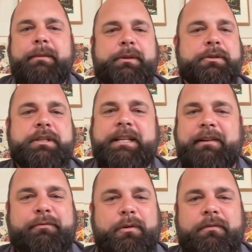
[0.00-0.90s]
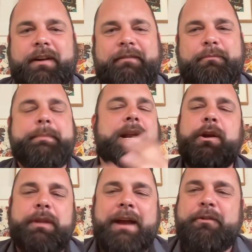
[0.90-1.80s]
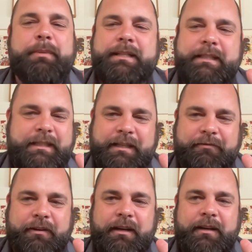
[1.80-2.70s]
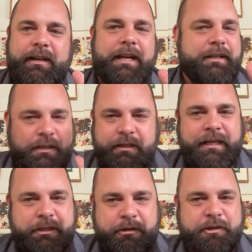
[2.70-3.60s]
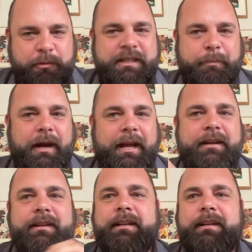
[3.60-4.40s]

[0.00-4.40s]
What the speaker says: Don't just have 4 or 5. I mean, I know every business is different and get to your sweet spot.